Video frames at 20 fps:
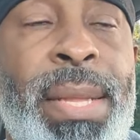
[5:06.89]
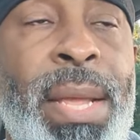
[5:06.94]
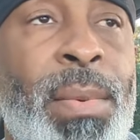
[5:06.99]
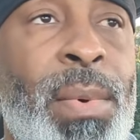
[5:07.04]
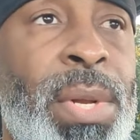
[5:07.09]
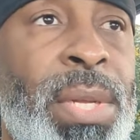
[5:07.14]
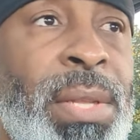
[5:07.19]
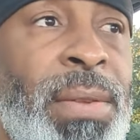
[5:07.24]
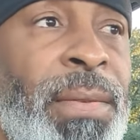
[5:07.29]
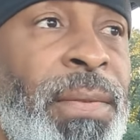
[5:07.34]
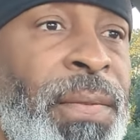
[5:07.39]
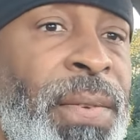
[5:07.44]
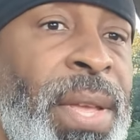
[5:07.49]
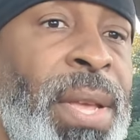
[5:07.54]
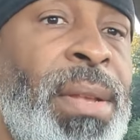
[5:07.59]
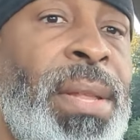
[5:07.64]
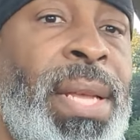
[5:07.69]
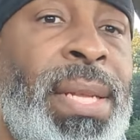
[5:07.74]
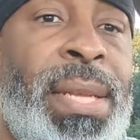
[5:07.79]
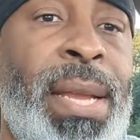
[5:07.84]
They wanted to
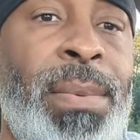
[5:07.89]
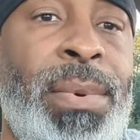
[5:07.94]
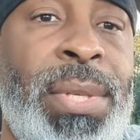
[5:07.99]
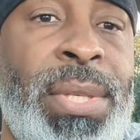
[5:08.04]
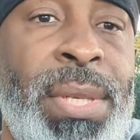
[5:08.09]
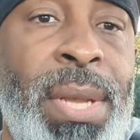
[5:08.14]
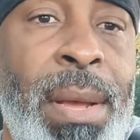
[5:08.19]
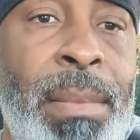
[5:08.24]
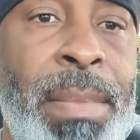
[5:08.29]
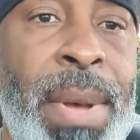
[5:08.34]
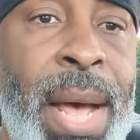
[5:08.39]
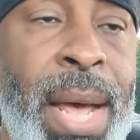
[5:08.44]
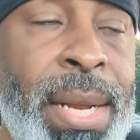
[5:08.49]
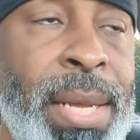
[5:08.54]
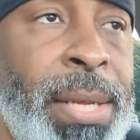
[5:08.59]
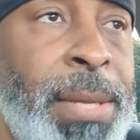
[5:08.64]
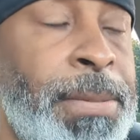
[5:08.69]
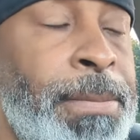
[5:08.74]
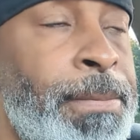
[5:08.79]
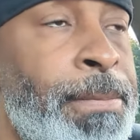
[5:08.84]
feel like they were
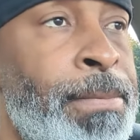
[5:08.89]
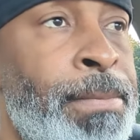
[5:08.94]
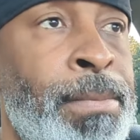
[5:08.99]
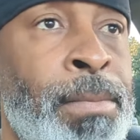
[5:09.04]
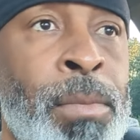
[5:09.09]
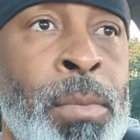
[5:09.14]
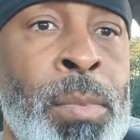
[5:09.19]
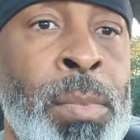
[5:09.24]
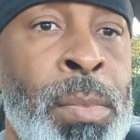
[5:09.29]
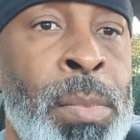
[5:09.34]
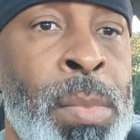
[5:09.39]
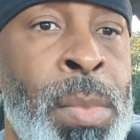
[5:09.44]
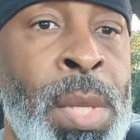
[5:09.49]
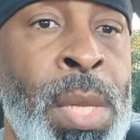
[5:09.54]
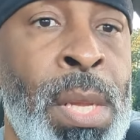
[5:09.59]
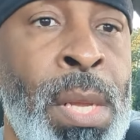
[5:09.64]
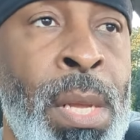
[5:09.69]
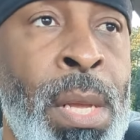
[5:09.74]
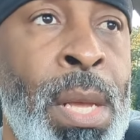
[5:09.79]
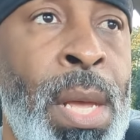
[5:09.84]
somebody.
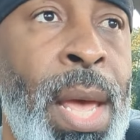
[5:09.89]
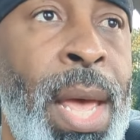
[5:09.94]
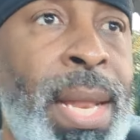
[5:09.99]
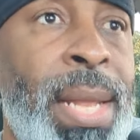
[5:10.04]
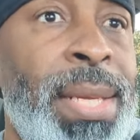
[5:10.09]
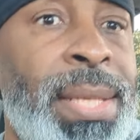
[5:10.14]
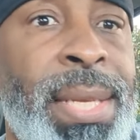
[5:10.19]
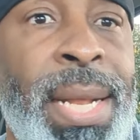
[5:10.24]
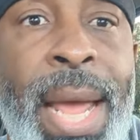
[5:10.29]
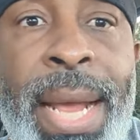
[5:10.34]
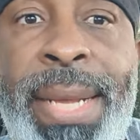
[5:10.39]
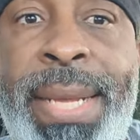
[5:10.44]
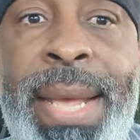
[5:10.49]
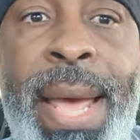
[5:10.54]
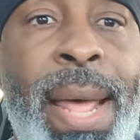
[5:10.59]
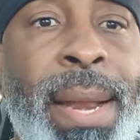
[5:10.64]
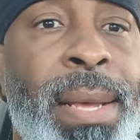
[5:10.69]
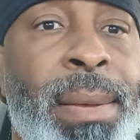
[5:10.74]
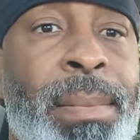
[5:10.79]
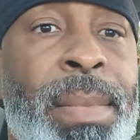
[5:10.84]
And listen, I
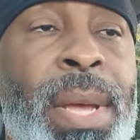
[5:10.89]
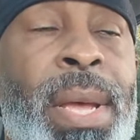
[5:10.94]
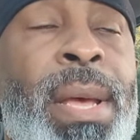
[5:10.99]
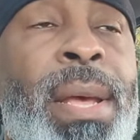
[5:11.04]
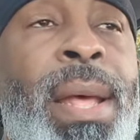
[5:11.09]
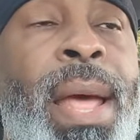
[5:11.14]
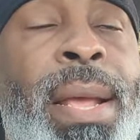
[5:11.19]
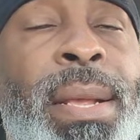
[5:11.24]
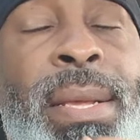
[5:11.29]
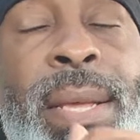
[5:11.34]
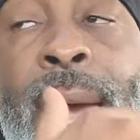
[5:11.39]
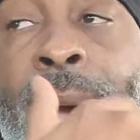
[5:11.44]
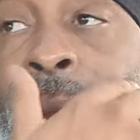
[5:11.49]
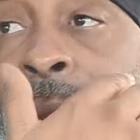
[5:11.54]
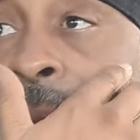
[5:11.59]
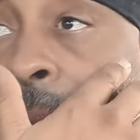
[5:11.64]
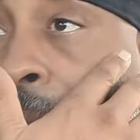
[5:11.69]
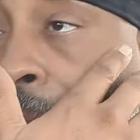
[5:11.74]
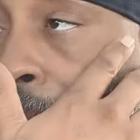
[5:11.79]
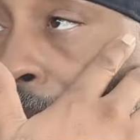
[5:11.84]
get it, man. I get
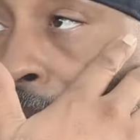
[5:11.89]
it.